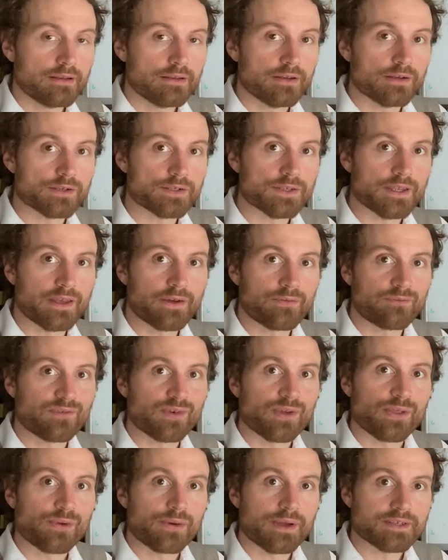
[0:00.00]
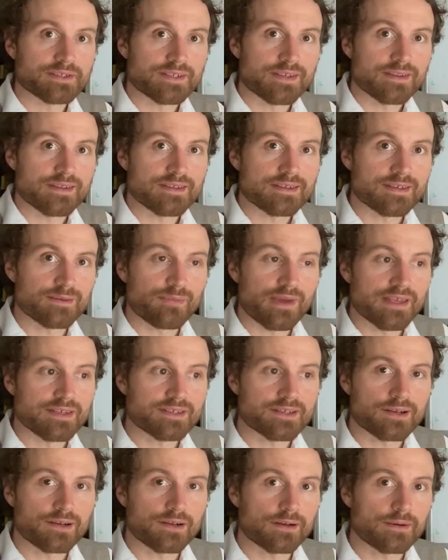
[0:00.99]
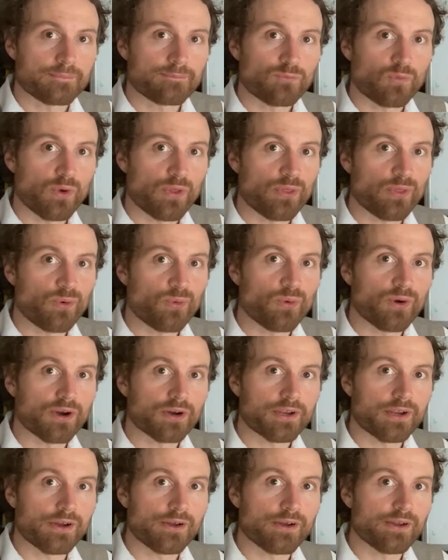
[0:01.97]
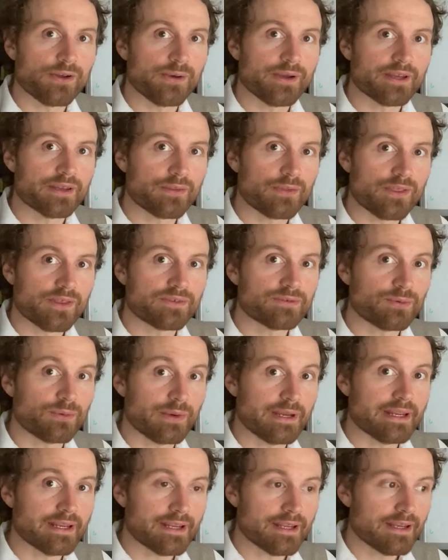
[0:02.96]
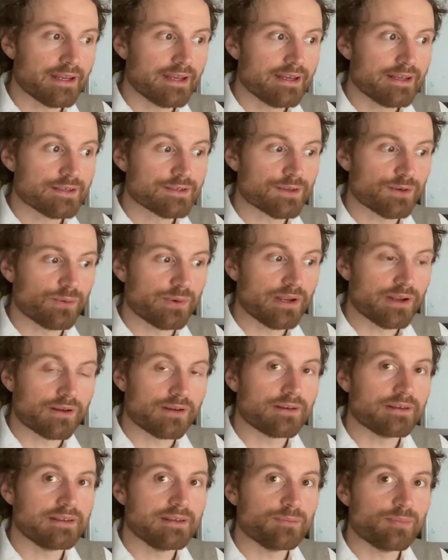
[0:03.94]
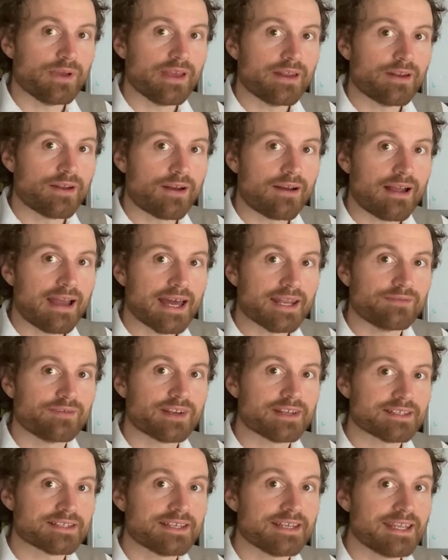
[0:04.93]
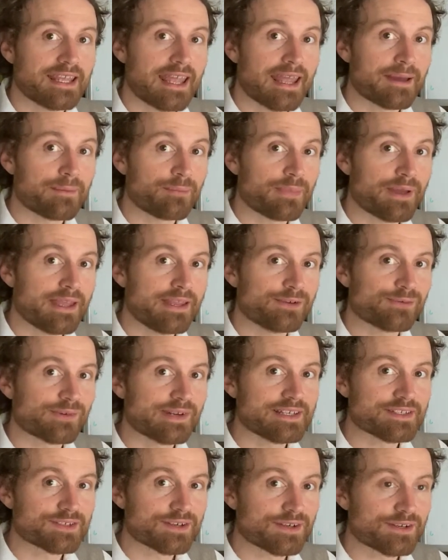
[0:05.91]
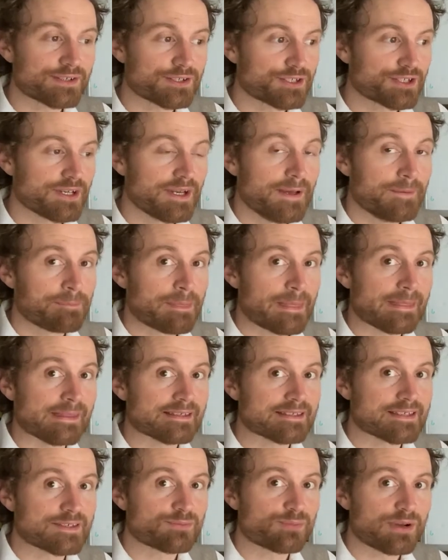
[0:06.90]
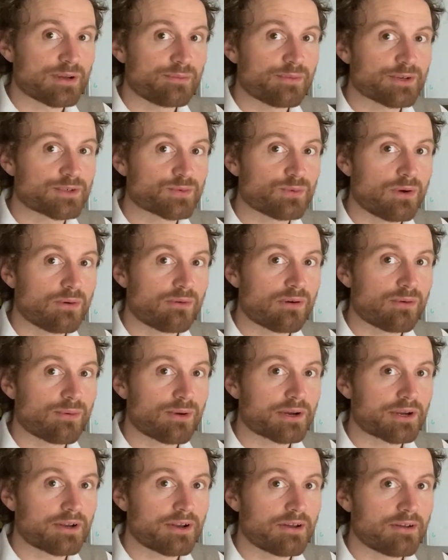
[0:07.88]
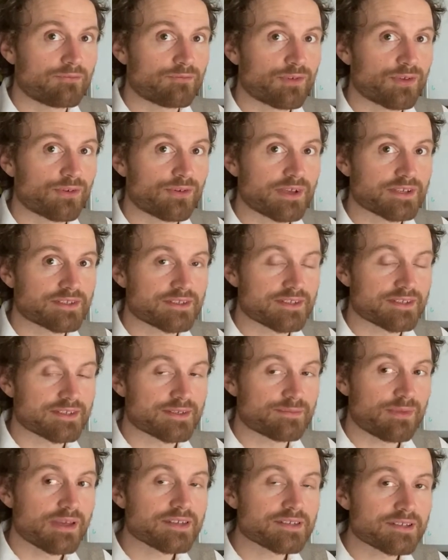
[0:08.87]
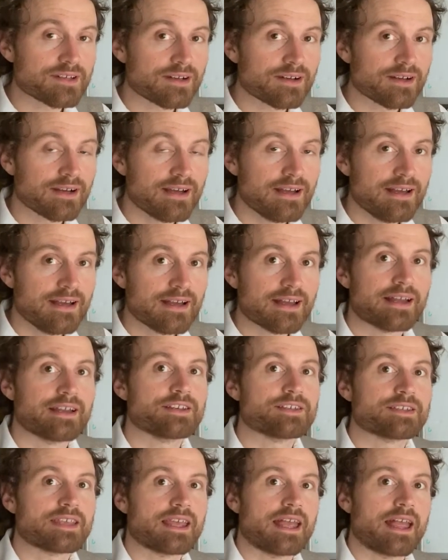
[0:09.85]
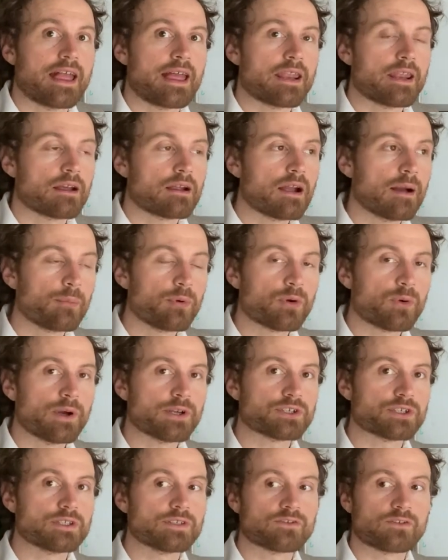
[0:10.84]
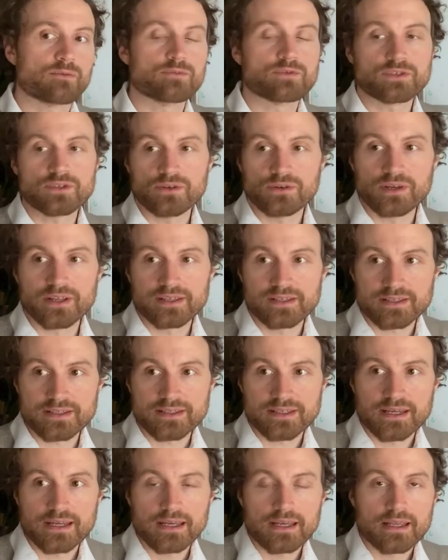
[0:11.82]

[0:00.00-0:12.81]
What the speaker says: yourself for the rest of the semester with the work you're doing this week. So we are deep in our advocacy campaign research, and this is pretty much what we're working on for the rest of the semester. I just had a couple questions from students